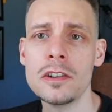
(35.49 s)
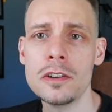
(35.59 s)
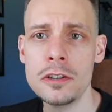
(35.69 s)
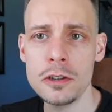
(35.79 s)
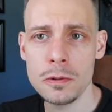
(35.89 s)

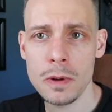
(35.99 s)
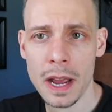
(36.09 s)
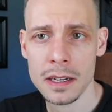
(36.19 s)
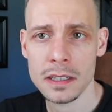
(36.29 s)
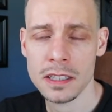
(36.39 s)
Do
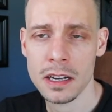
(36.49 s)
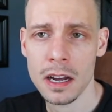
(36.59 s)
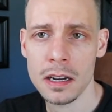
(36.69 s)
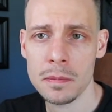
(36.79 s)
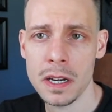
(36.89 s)

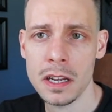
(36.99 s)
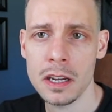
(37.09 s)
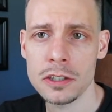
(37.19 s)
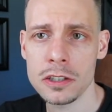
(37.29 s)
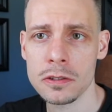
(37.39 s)
antipsychotic
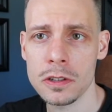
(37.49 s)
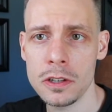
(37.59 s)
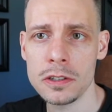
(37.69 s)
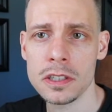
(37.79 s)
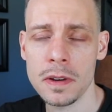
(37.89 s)
medications or the
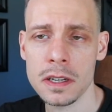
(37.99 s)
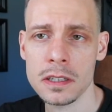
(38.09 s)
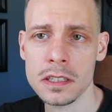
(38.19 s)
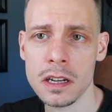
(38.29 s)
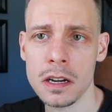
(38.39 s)
use of
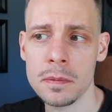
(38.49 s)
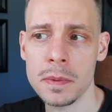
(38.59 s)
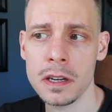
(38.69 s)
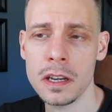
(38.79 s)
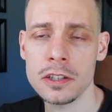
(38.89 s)
antipsychotic
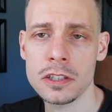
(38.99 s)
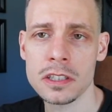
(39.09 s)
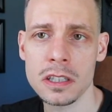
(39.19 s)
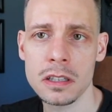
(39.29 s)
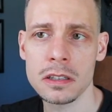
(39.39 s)

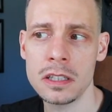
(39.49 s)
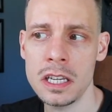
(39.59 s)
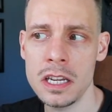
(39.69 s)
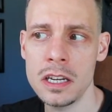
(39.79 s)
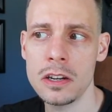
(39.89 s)
medications
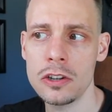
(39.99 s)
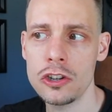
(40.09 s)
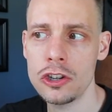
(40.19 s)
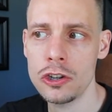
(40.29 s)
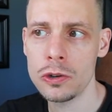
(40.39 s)
lead
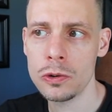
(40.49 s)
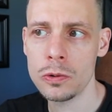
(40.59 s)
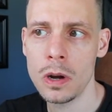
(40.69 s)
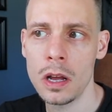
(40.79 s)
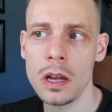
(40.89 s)

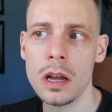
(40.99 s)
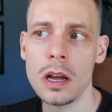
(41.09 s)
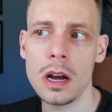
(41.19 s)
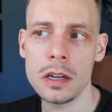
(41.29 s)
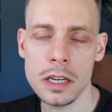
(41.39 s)
to
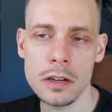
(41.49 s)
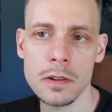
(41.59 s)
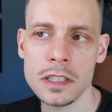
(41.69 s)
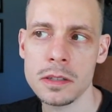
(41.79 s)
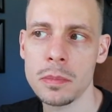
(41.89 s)
a
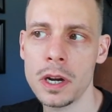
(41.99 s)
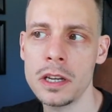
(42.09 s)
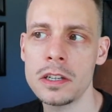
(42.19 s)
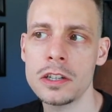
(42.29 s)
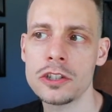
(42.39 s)
decrease in
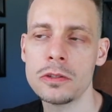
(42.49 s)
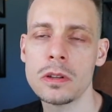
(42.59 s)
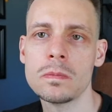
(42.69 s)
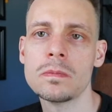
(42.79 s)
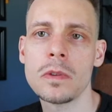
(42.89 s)
brain tissue
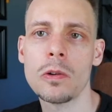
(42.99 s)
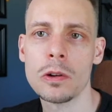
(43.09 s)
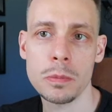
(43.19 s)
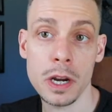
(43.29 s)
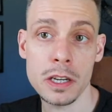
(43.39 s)

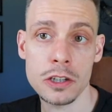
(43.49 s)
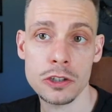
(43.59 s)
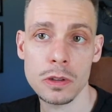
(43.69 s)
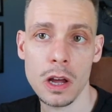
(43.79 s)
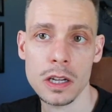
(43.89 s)
or brain
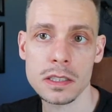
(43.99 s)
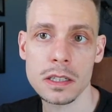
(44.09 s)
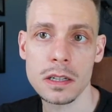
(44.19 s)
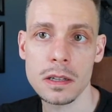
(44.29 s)
tissue loss?